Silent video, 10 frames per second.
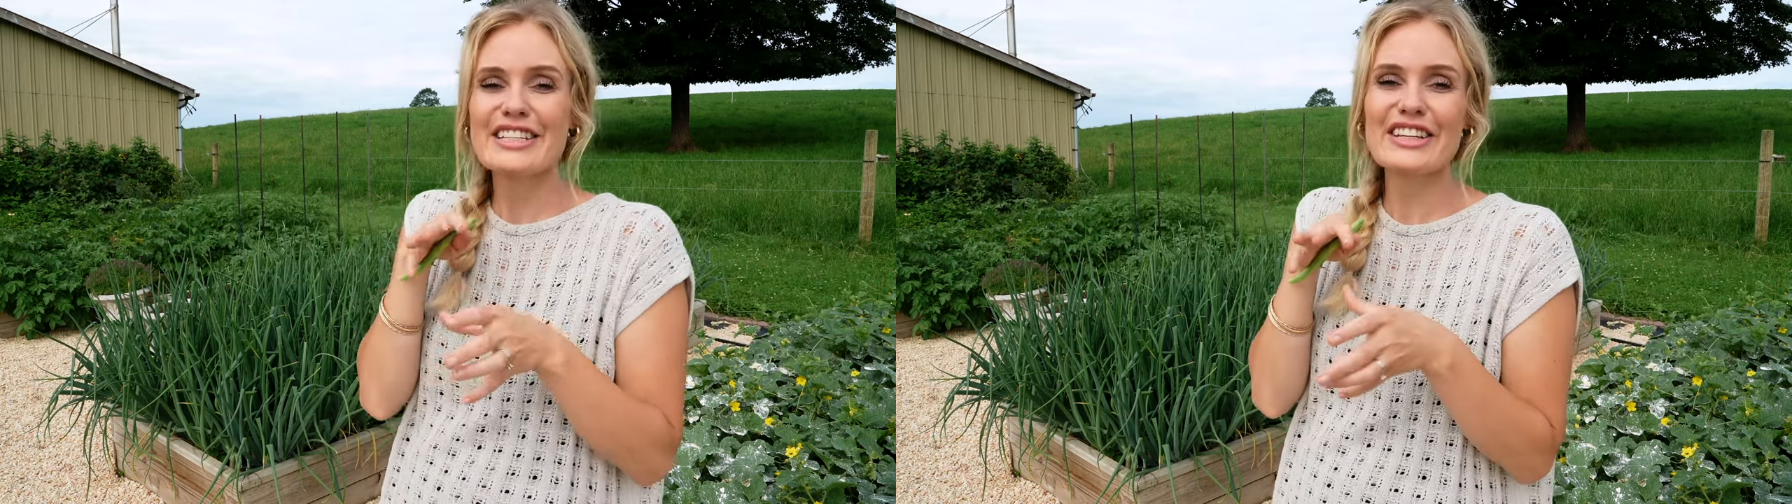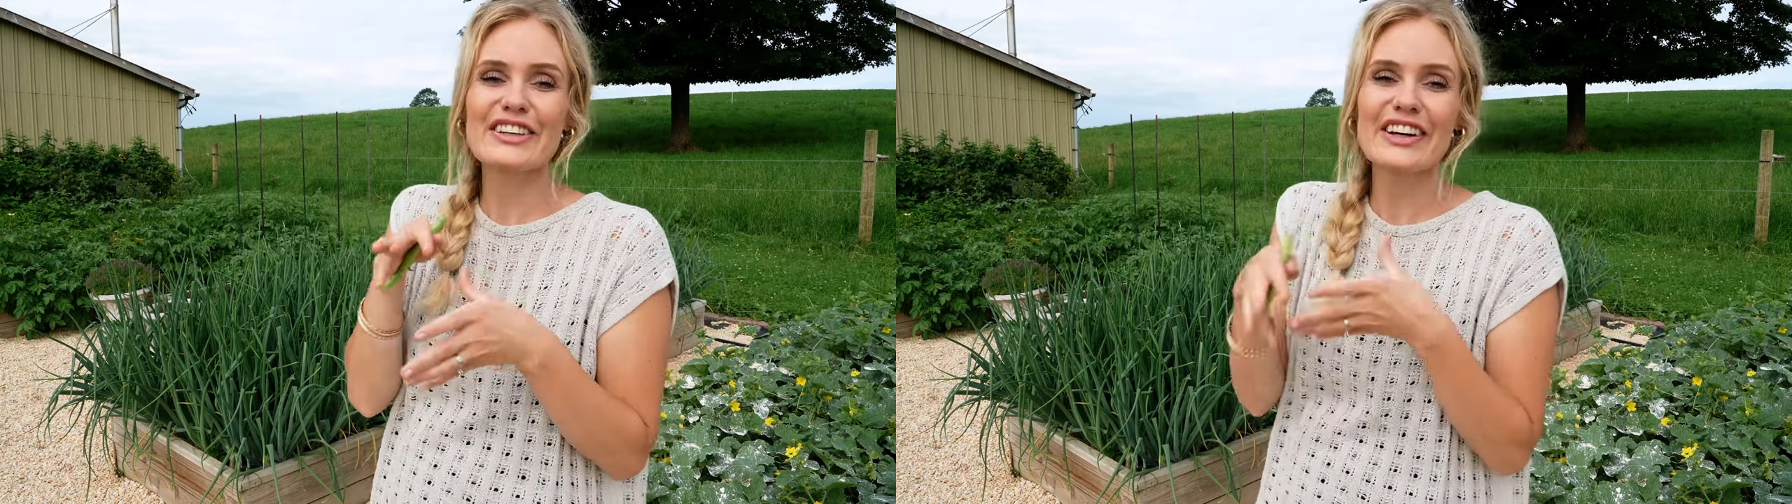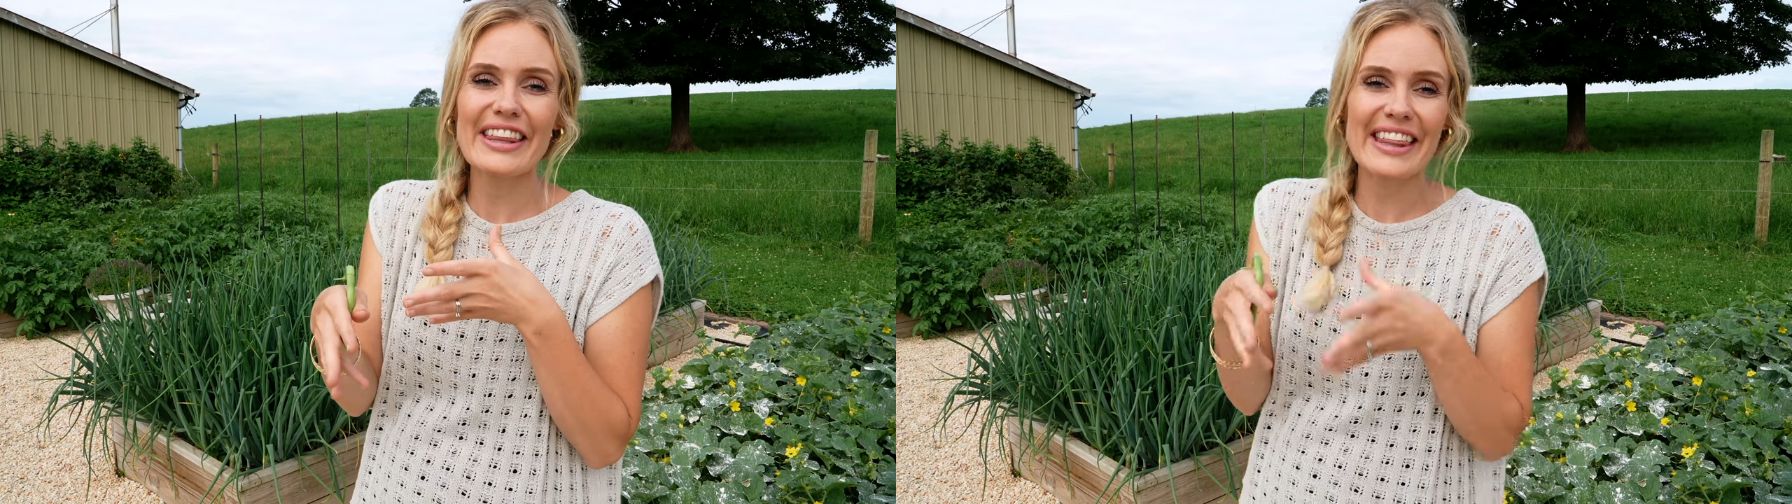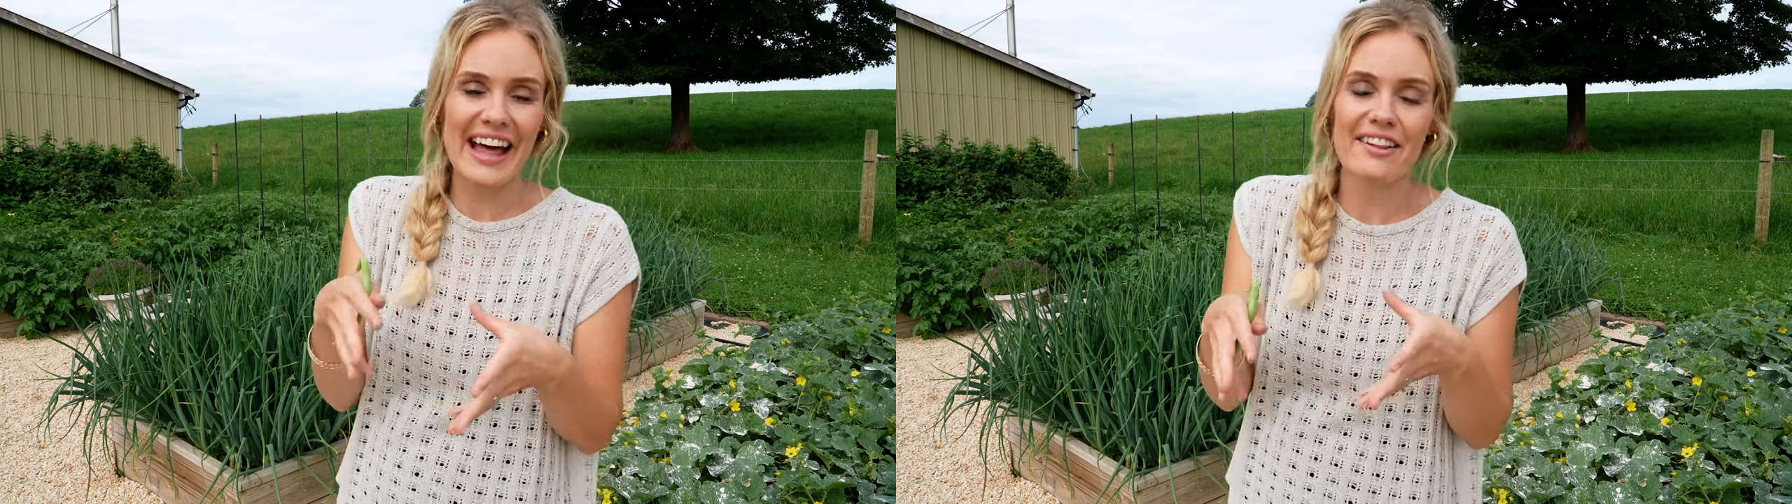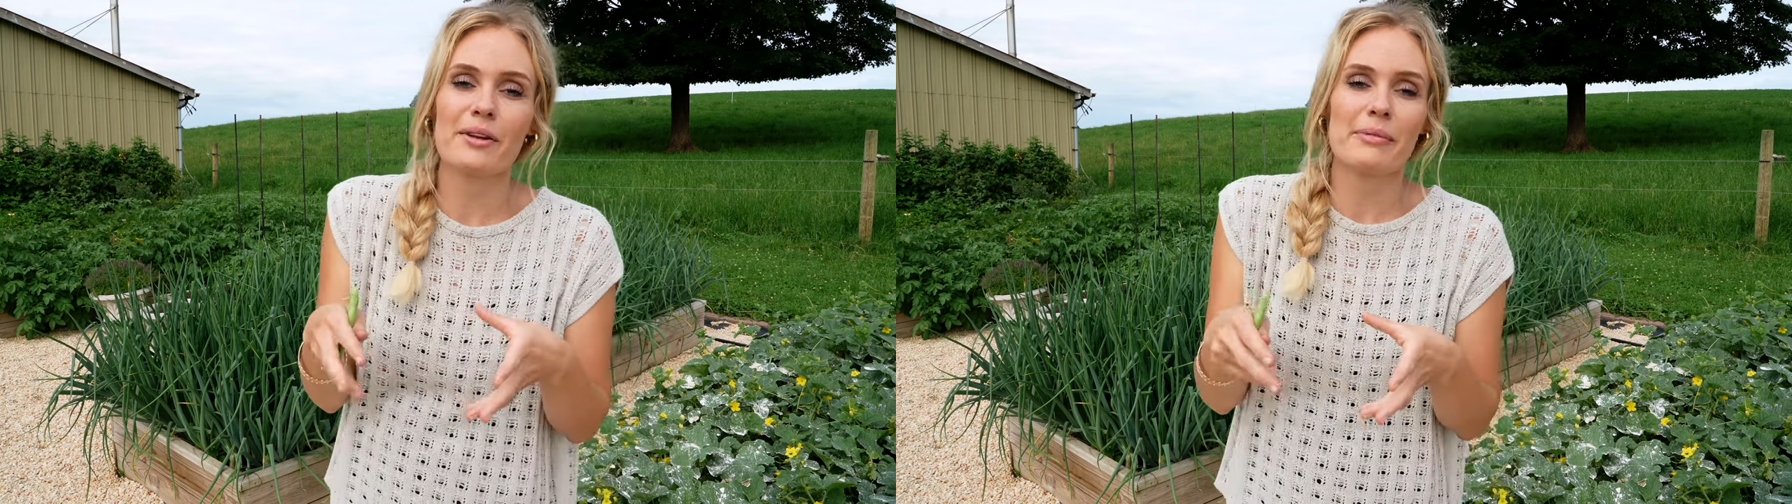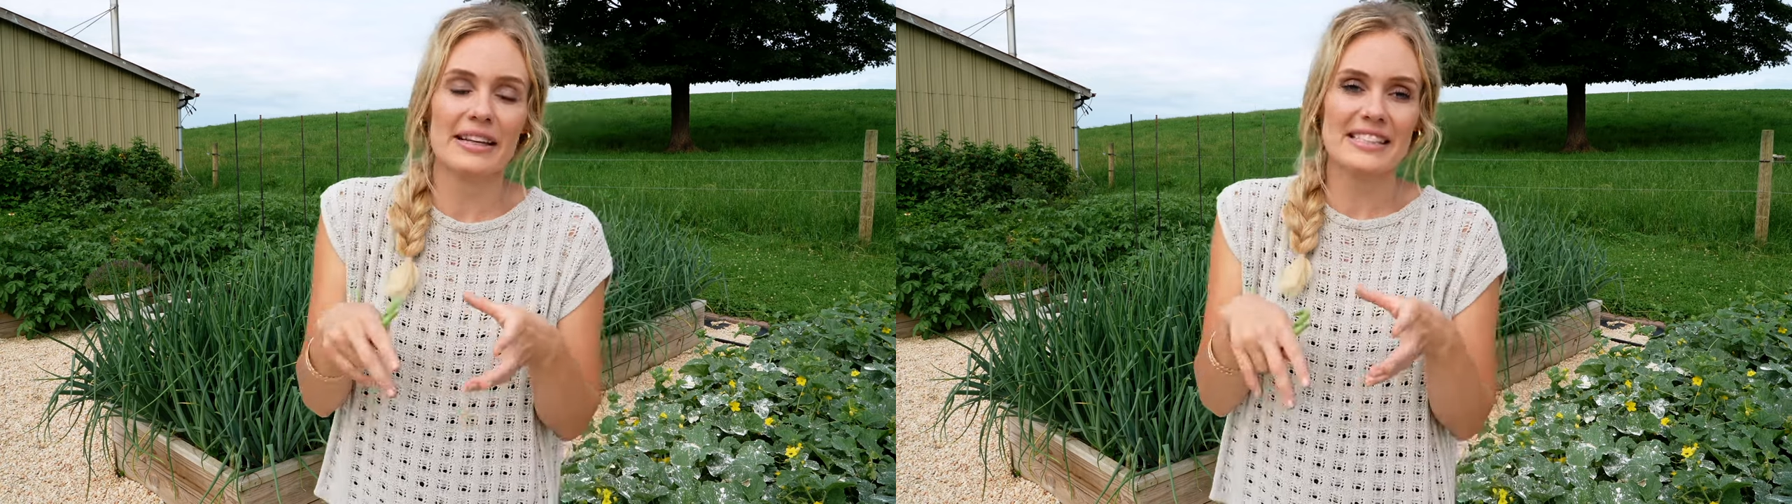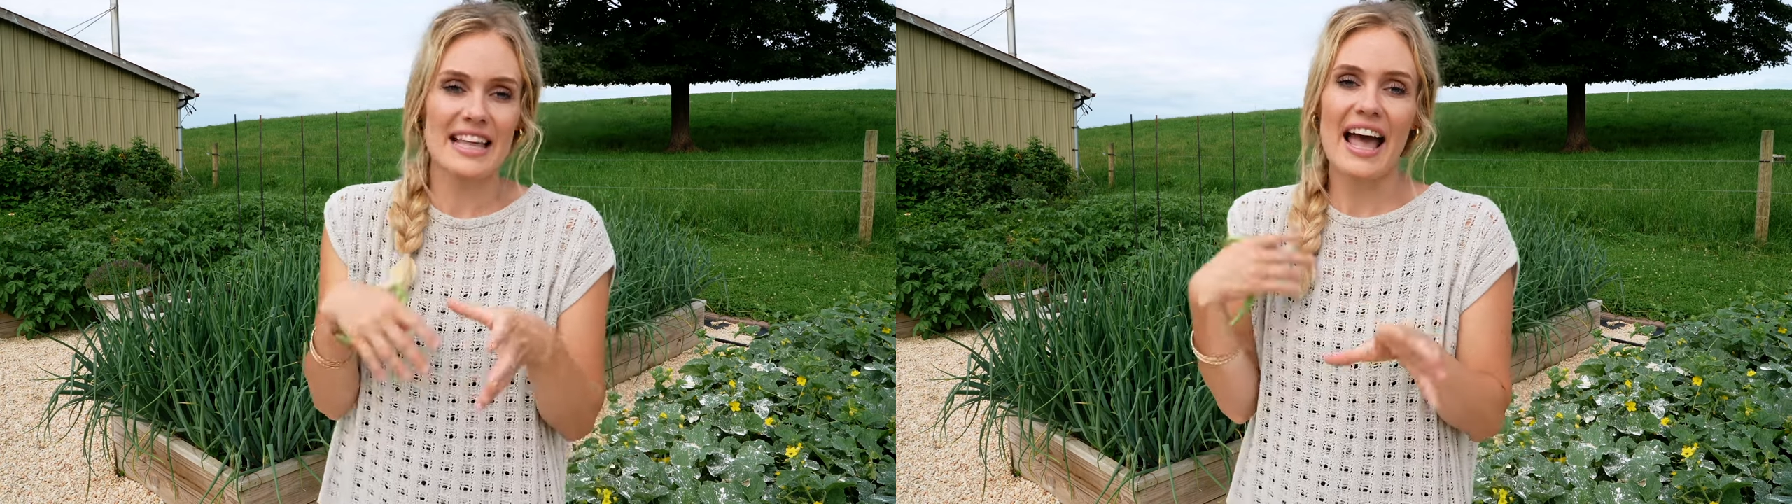to the elements